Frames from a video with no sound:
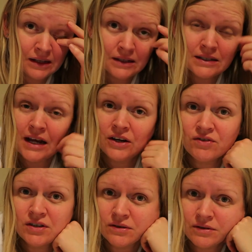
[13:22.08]
that
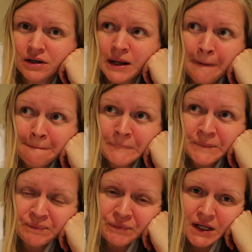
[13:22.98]
secondary school
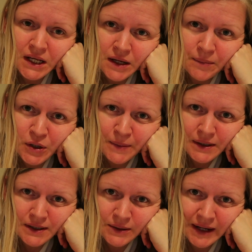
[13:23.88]

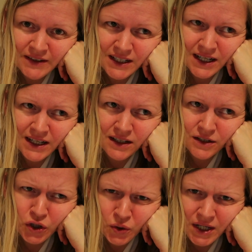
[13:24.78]
pupils will have to take
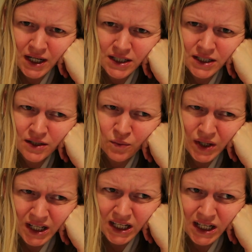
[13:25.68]
two tests a
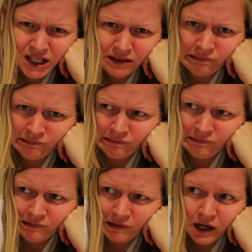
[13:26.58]
week.
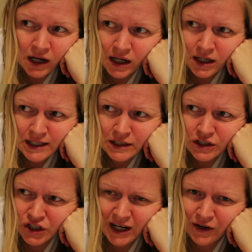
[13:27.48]
I need to
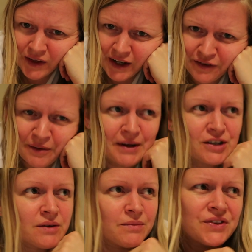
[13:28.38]
check on that
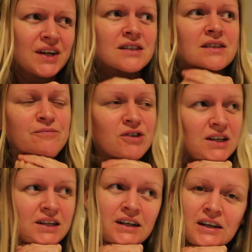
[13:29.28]
information, but that's
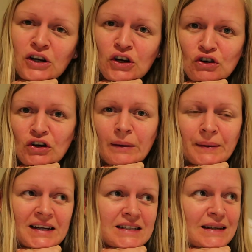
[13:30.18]
pretty
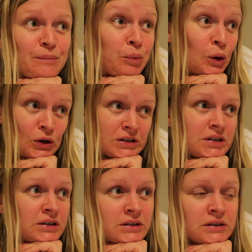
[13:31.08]
crappy, isn't it? But